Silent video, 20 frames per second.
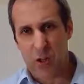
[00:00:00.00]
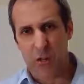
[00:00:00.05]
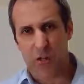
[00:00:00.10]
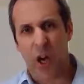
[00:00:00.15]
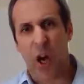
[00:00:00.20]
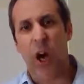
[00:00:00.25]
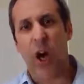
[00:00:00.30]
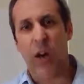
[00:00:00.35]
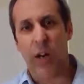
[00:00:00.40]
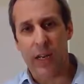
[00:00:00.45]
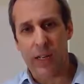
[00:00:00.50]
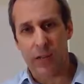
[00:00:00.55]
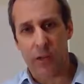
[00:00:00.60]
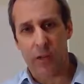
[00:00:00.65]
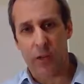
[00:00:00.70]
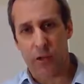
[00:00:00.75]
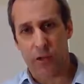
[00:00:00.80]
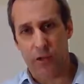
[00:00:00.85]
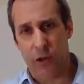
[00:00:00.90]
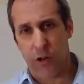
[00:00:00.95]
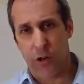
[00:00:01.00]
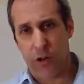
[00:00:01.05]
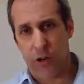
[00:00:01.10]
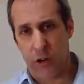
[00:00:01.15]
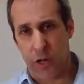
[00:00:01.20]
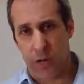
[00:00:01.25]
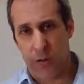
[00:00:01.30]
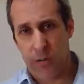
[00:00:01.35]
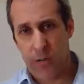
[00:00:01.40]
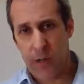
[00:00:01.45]
on the high-level
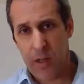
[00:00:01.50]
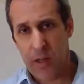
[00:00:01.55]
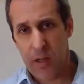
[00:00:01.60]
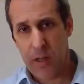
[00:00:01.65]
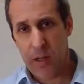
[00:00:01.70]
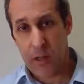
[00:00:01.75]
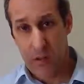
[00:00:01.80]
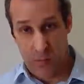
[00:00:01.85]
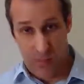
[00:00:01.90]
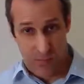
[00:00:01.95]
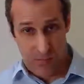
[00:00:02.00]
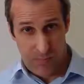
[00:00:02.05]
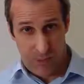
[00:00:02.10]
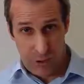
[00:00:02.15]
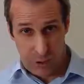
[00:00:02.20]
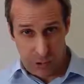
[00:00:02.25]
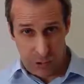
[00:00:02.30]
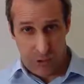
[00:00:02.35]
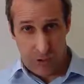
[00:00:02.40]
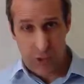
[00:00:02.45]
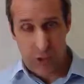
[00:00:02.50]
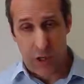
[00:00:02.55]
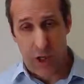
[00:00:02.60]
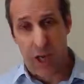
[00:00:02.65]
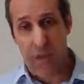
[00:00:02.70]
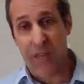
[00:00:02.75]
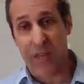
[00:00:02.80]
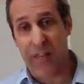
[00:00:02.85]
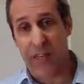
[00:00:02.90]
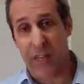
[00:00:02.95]
structure or the structure
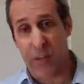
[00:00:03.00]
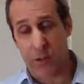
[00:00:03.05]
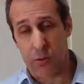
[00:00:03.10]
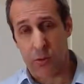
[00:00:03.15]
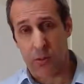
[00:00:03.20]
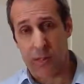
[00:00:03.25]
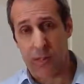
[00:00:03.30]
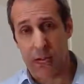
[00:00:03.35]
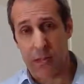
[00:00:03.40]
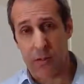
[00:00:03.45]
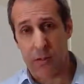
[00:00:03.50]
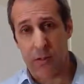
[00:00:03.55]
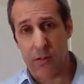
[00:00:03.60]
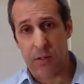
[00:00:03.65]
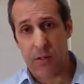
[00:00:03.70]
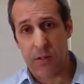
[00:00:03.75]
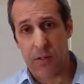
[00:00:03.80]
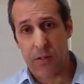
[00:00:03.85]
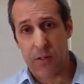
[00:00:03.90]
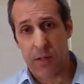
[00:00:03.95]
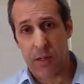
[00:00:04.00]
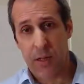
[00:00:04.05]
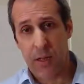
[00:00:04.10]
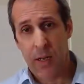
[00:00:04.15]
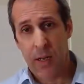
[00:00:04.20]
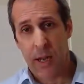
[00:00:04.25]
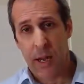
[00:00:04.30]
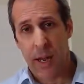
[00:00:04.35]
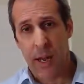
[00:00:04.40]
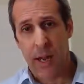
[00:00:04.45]
of international standards,
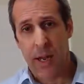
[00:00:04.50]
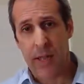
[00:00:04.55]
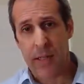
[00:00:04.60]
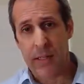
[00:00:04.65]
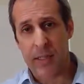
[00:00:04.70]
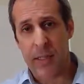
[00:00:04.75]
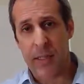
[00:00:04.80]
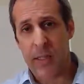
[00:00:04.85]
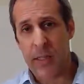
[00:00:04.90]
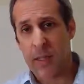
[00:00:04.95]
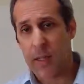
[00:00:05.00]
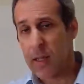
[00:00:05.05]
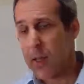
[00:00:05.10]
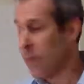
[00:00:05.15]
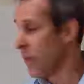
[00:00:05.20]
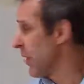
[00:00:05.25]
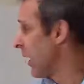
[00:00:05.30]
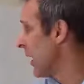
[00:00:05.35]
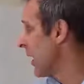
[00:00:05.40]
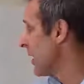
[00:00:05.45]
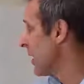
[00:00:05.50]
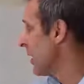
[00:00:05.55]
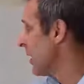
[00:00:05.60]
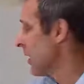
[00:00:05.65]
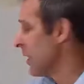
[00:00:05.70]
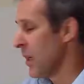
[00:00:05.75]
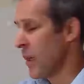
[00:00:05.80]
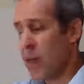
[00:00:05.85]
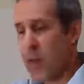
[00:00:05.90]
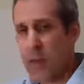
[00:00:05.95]
and they
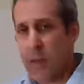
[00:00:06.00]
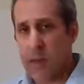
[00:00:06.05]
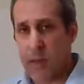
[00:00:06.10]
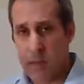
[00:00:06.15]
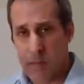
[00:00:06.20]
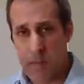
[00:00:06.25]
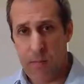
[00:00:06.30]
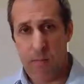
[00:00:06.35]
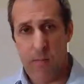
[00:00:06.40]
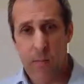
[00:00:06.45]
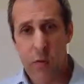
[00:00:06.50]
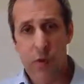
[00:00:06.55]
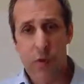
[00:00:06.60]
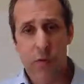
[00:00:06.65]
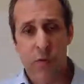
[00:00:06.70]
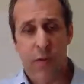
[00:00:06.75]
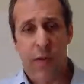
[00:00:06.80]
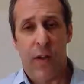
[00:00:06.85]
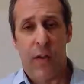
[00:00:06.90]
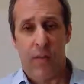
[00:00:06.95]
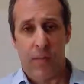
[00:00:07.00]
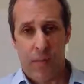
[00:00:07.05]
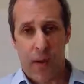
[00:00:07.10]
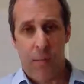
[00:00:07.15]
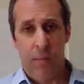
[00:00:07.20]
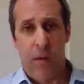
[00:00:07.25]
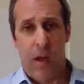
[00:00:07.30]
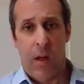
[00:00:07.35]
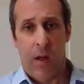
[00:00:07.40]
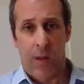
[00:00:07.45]
move
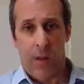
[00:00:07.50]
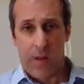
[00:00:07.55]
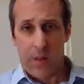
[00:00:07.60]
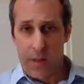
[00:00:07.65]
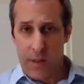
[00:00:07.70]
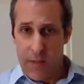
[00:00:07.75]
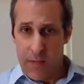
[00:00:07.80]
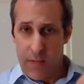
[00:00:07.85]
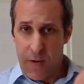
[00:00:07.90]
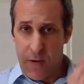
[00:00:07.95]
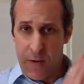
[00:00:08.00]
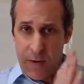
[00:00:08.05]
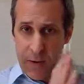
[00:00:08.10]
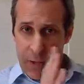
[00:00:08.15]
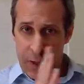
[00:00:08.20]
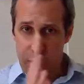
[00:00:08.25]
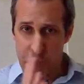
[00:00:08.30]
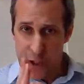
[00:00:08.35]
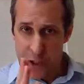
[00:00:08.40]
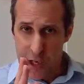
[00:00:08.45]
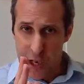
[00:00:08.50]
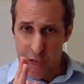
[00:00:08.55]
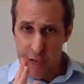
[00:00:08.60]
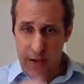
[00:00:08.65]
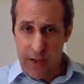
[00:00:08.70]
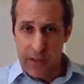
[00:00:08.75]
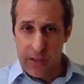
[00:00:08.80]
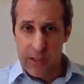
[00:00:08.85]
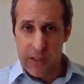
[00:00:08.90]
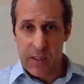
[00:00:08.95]
from the very
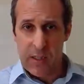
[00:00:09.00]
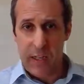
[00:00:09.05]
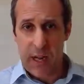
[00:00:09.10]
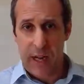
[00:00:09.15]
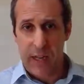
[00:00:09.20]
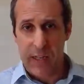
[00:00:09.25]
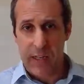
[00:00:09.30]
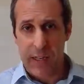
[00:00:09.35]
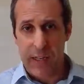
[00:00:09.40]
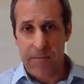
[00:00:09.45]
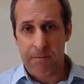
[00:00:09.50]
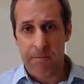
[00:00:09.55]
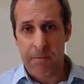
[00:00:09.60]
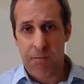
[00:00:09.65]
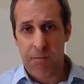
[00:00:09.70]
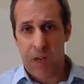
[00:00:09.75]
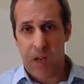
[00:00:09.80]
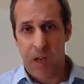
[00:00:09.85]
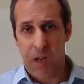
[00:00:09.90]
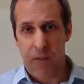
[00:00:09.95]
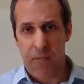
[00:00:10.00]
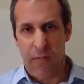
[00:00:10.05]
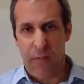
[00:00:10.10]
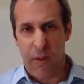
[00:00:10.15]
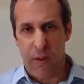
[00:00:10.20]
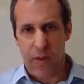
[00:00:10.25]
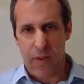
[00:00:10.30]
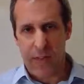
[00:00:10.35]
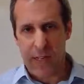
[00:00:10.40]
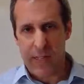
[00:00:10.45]
generic understanding of
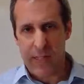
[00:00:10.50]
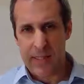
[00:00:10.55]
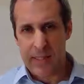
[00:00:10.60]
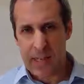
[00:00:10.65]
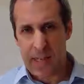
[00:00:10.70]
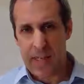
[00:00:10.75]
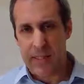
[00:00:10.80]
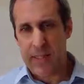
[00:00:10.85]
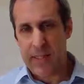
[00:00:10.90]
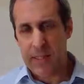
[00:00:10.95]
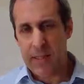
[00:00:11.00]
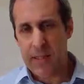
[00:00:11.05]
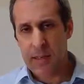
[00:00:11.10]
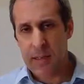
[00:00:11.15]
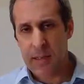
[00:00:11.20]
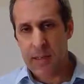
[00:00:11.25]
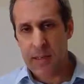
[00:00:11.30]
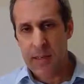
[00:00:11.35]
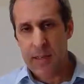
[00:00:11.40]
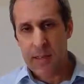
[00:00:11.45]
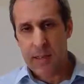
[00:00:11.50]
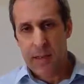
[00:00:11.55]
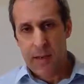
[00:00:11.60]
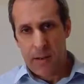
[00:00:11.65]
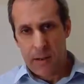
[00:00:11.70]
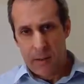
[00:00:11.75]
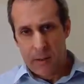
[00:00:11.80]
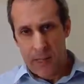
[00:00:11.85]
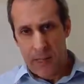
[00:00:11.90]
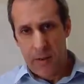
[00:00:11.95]
the intent
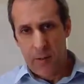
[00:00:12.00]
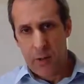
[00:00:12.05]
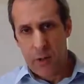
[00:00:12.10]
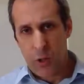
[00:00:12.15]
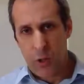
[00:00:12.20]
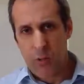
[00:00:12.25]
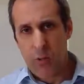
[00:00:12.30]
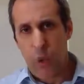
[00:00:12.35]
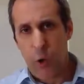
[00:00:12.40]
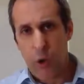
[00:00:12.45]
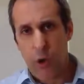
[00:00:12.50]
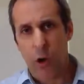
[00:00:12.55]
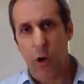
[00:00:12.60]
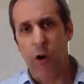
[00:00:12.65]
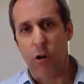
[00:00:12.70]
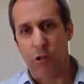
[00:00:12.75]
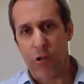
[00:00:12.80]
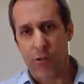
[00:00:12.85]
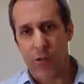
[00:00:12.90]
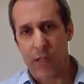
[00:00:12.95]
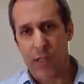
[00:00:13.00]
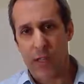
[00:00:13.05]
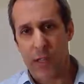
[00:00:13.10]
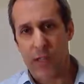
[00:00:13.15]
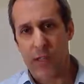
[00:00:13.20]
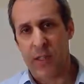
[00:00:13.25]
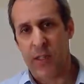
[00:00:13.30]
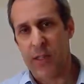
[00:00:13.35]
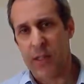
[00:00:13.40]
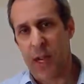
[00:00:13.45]
down to more concrete
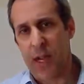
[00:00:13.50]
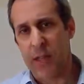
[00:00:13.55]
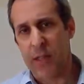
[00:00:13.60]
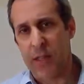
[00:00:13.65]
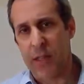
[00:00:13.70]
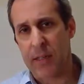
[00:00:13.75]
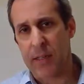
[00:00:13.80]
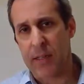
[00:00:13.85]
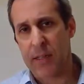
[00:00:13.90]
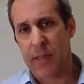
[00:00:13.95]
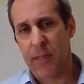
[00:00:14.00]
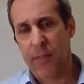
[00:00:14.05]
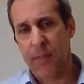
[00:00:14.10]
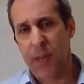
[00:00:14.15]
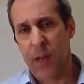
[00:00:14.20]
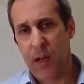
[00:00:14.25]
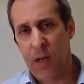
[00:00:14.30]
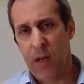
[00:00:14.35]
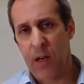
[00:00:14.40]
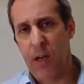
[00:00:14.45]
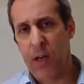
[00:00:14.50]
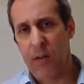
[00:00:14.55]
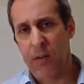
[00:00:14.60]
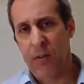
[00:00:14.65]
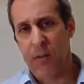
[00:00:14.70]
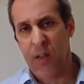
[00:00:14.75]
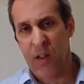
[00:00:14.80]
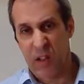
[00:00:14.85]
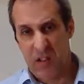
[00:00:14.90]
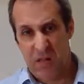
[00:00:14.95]
understandings of